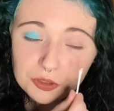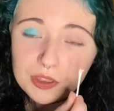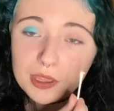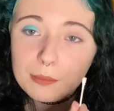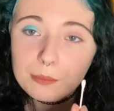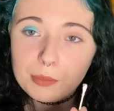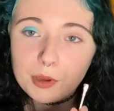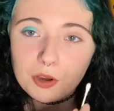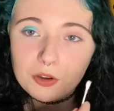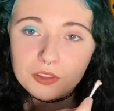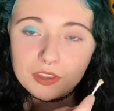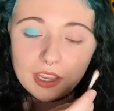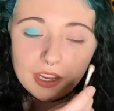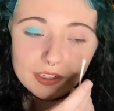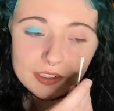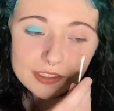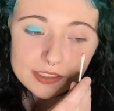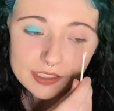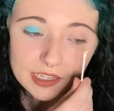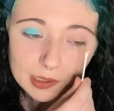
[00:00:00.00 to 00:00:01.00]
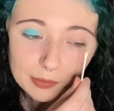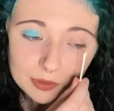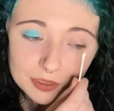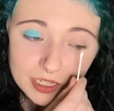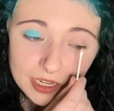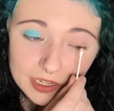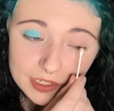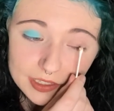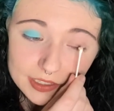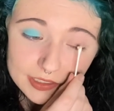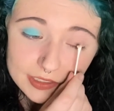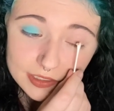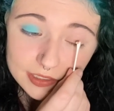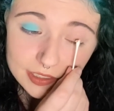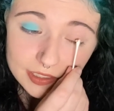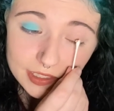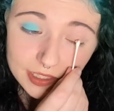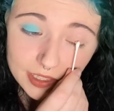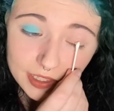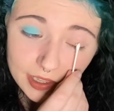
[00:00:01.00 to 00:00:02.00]
them both kind of
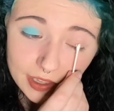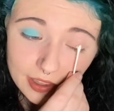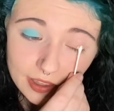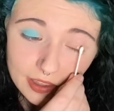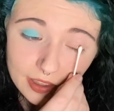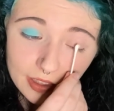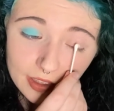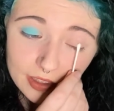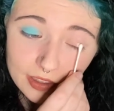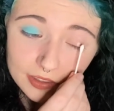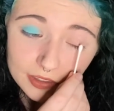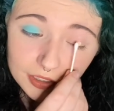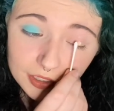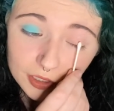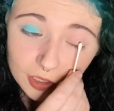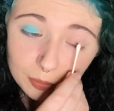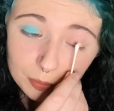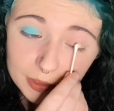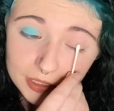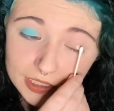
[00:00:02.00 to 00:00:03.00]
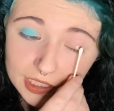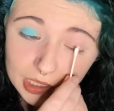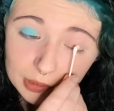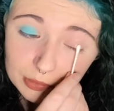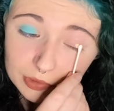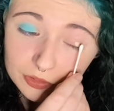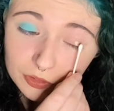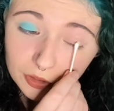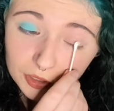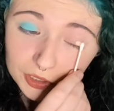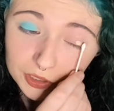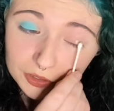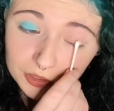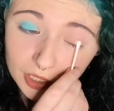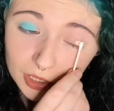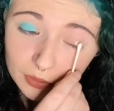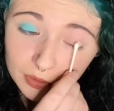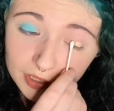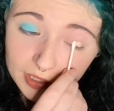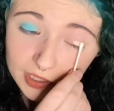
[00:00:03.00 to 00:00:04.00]
simultaneously, you'll be done before you
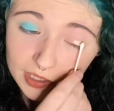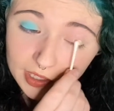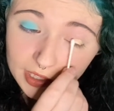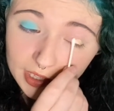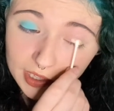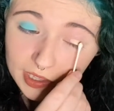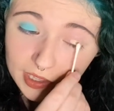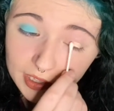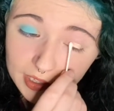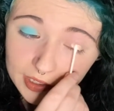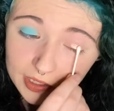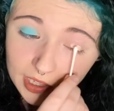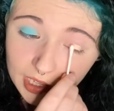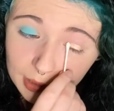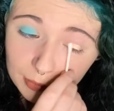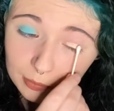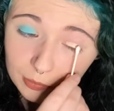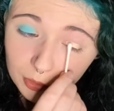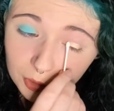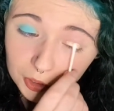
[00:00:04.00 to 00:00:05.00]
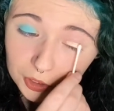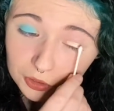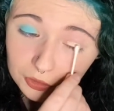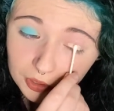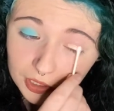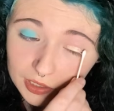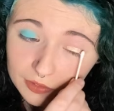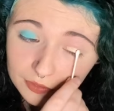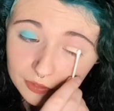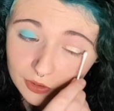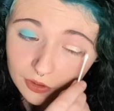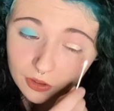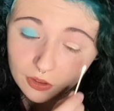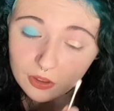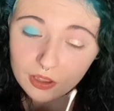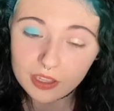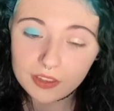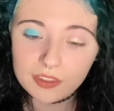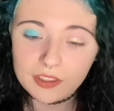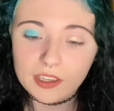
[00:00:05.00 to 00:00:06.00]
know it, and I'm more
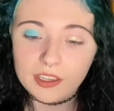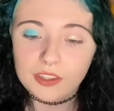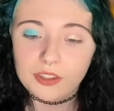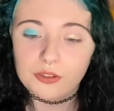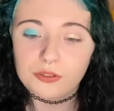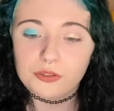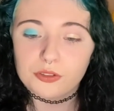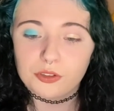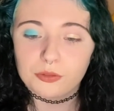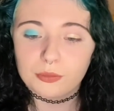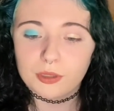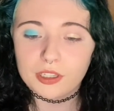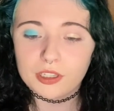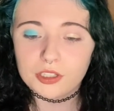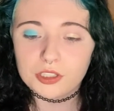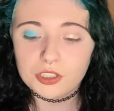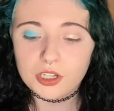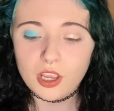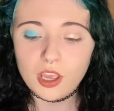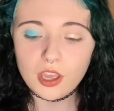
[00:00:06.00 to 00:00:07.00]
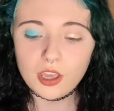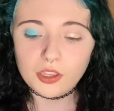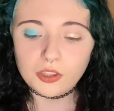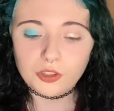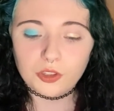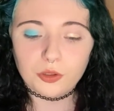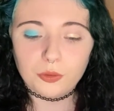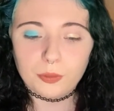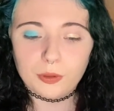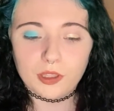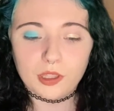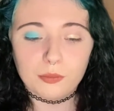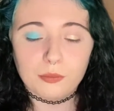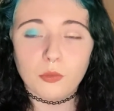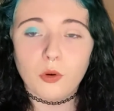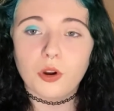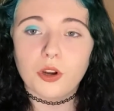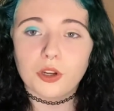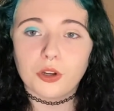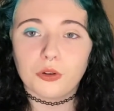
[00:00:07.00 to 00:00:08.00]
grateful. I think I used too much. You'll be
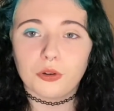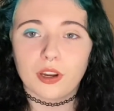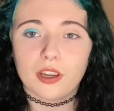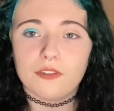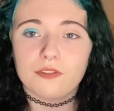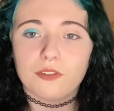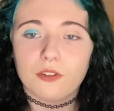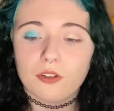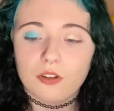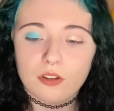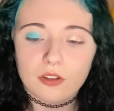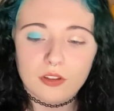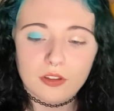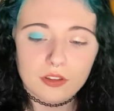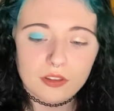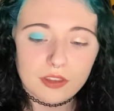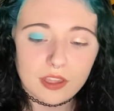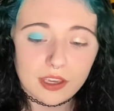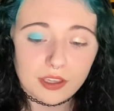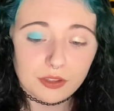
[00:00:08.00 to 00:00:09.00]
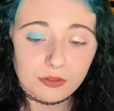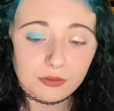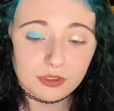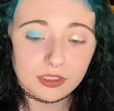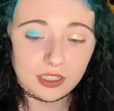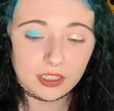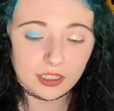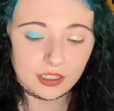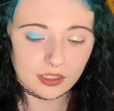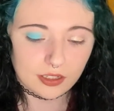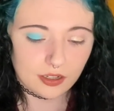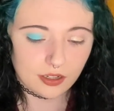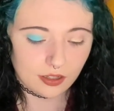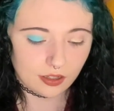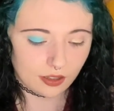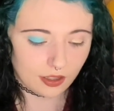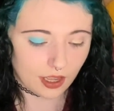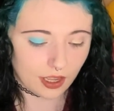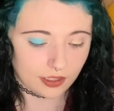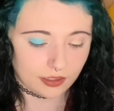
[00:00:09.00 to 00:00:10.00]
more grateful that you did,
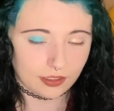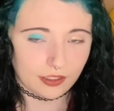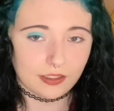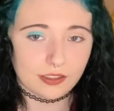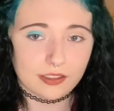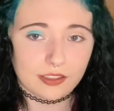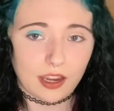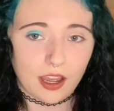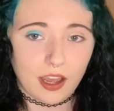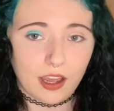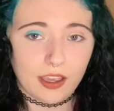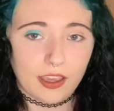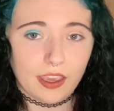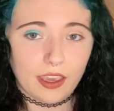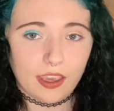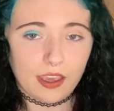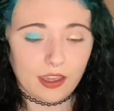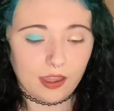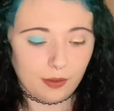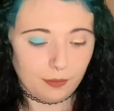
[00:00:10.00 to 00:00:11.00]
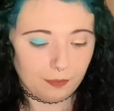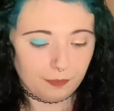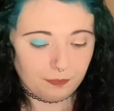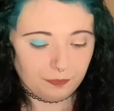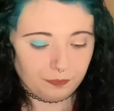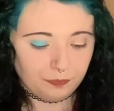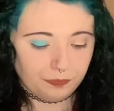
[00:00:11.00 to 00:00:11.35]
at least I am.